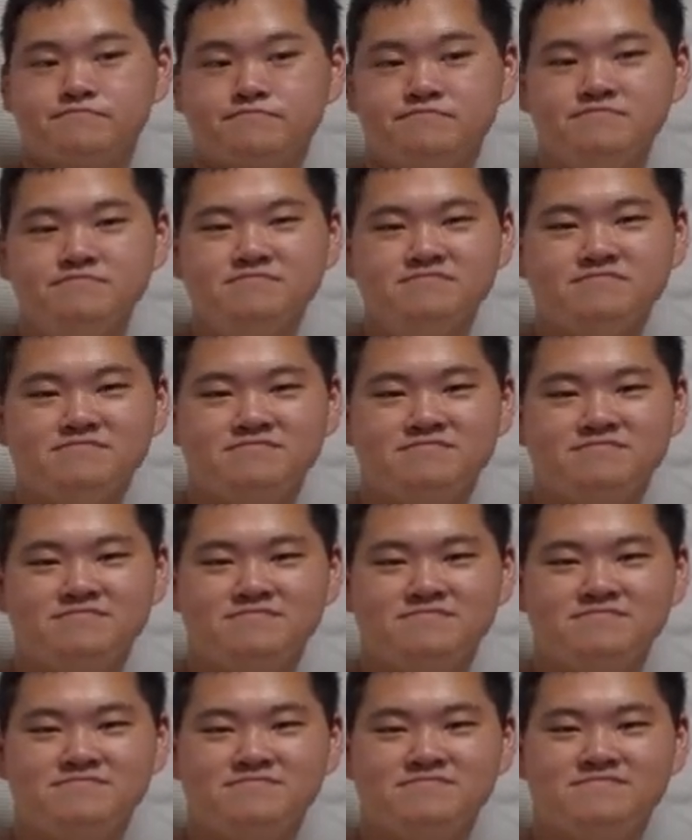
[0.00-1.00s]

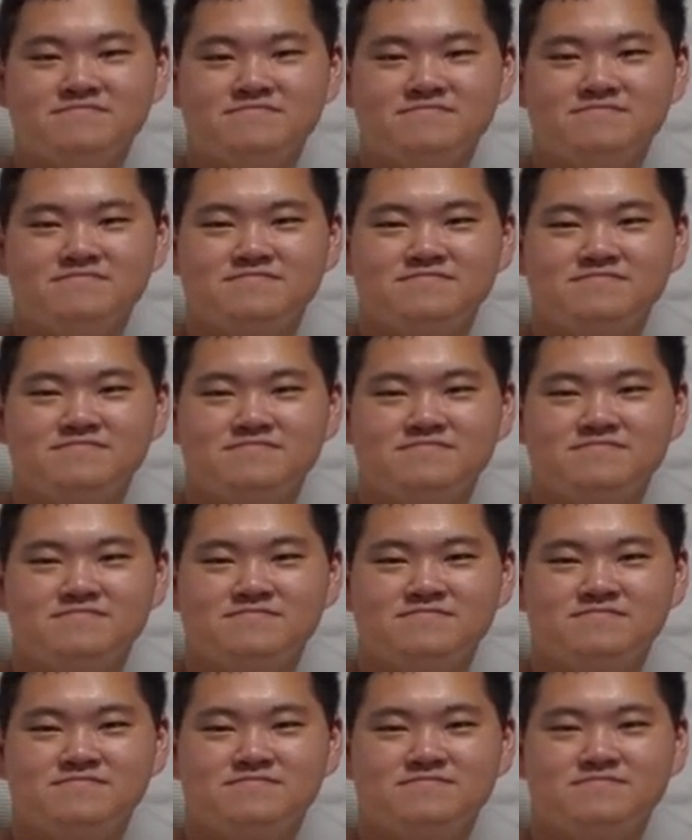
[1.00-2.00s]

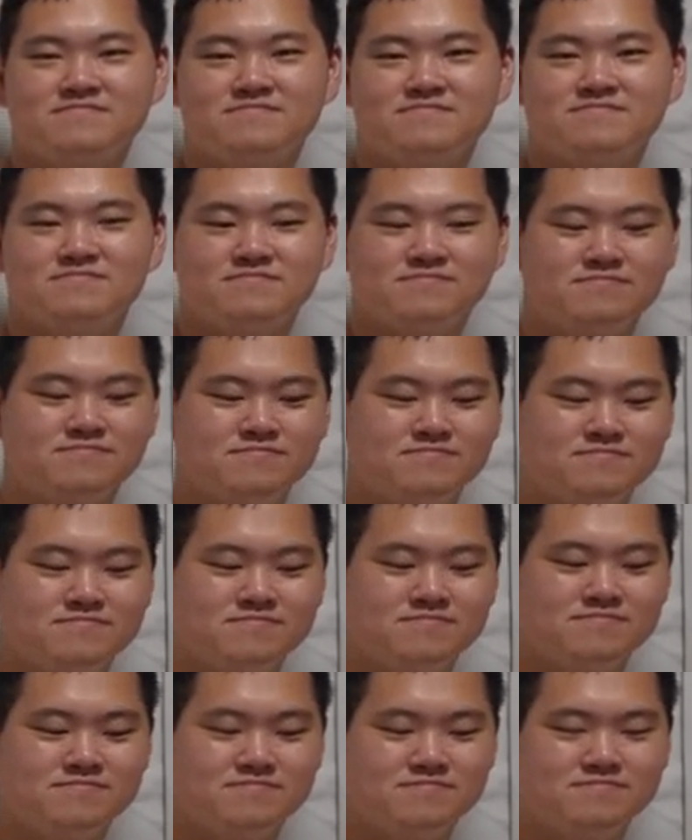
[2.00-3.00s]

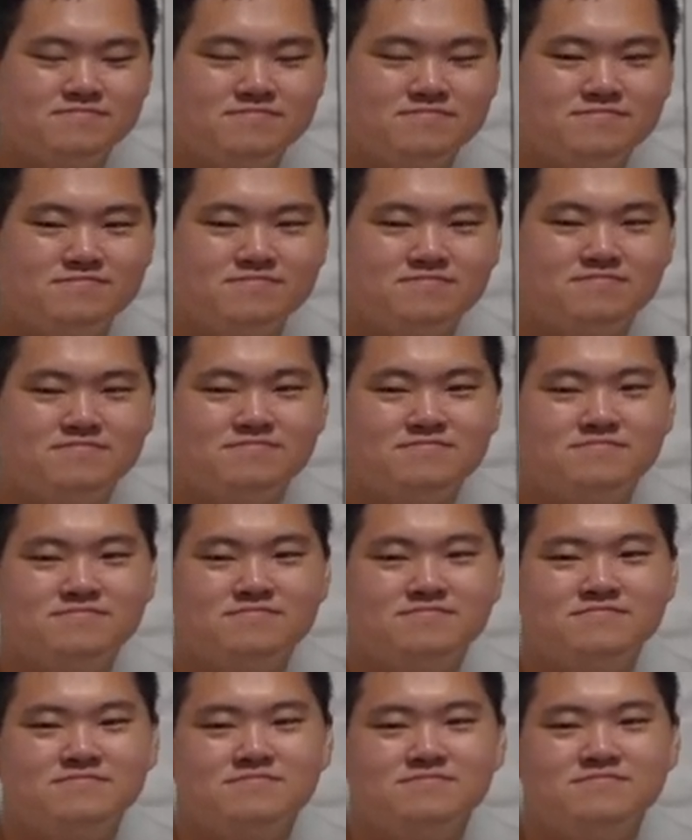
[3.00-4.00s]

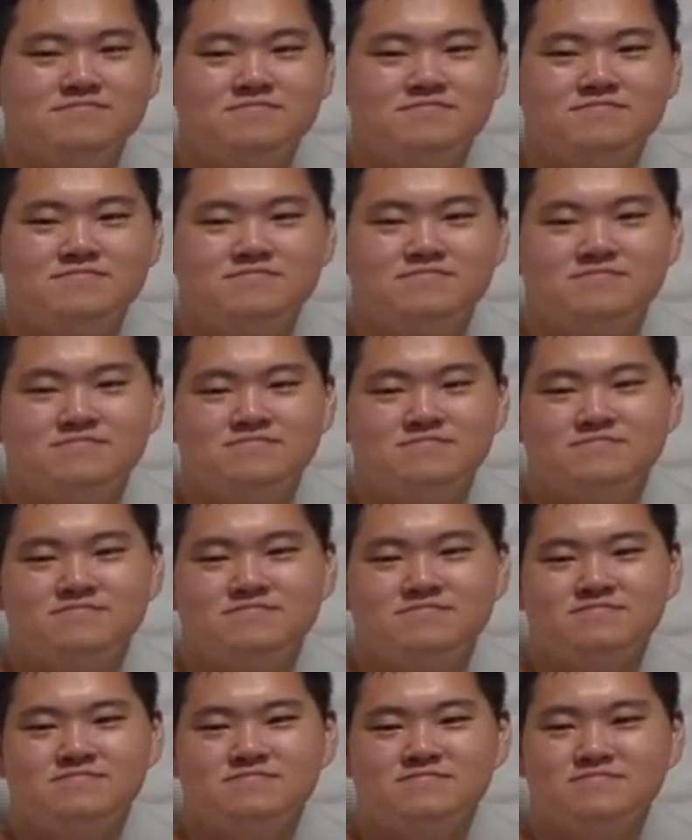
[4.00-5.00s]

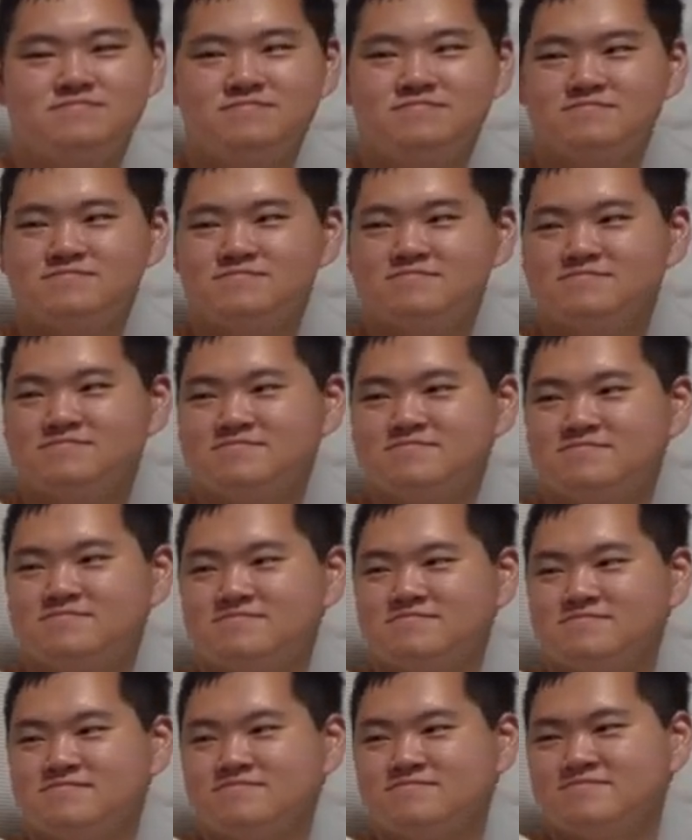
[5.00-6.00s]

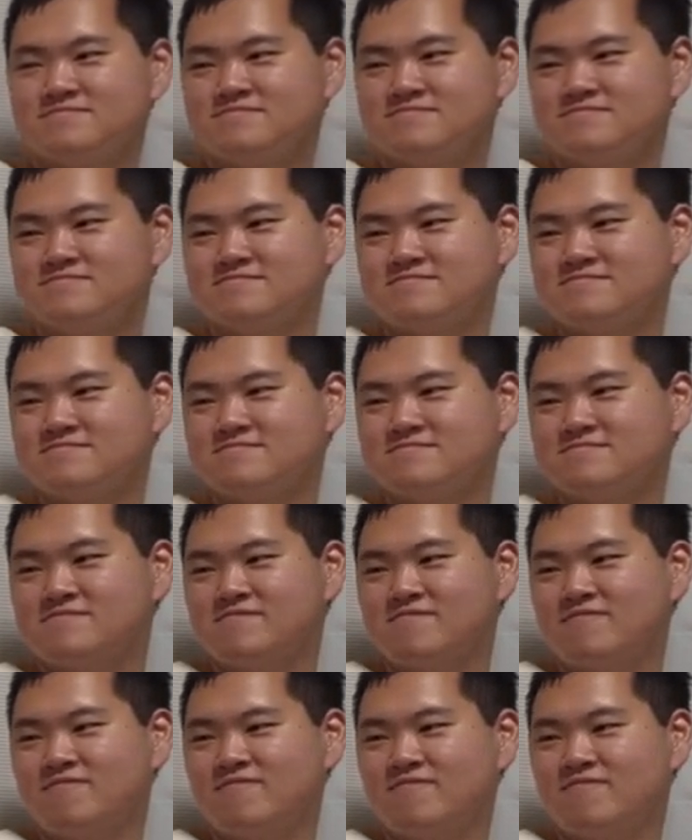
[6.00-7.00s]

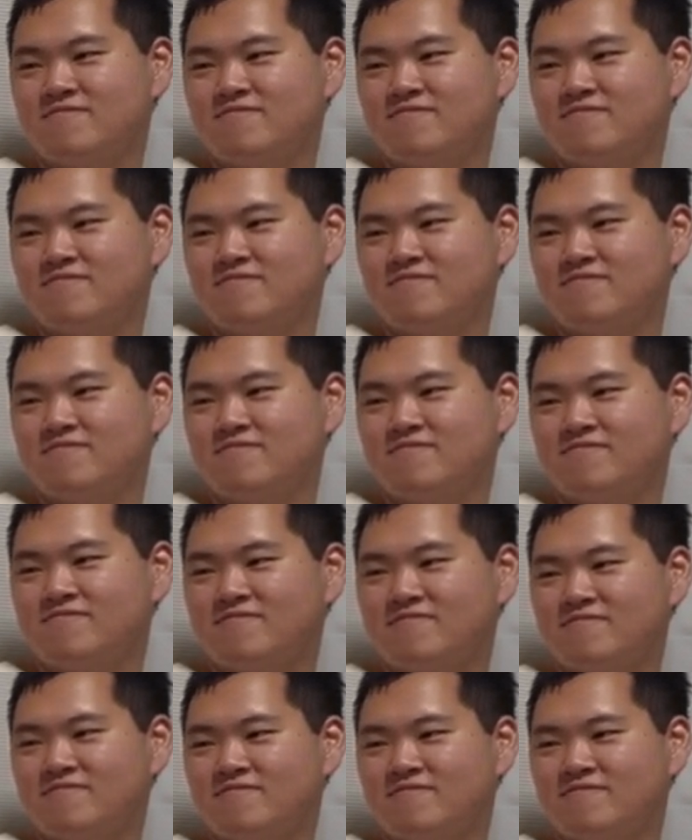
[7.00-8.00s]
This person isn't speaking.